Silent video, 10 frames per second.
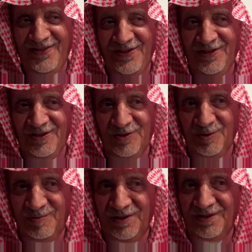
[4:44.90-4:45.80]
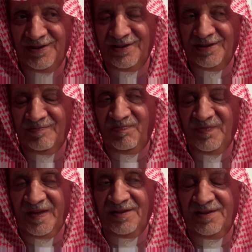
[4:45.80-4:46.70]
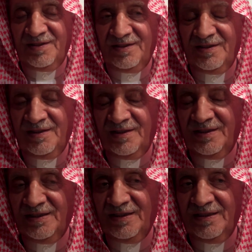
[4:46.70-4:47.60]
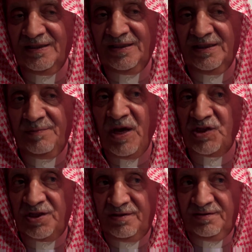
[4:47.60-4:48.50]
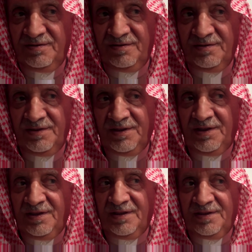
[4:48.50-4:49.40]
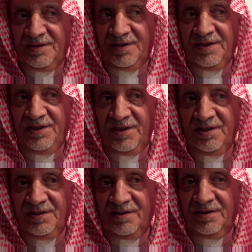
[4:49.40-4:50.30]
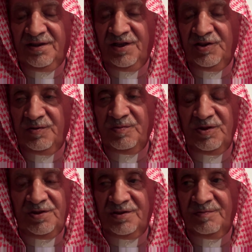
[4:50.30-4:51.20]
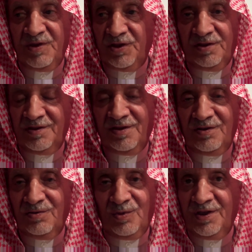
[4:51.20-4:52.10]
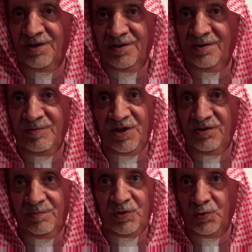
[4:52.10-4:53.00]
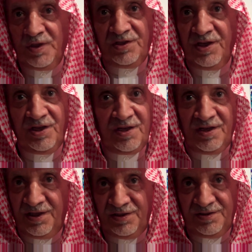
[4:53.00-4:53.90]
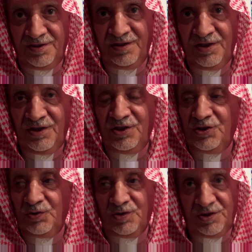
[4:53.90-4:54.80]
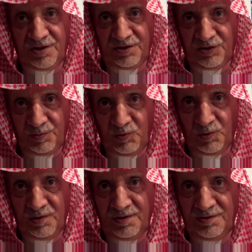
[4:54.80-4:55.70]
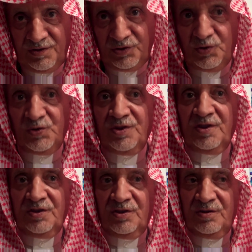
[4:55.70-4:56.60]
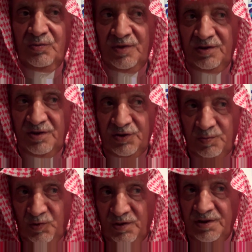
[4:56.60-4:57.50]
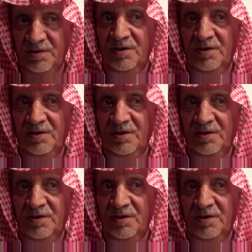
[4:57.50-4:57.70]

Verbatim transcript: they need to be um, uh, patient. Uh, any young can't be uh, big in one between day and night. You should start small. You should start with a small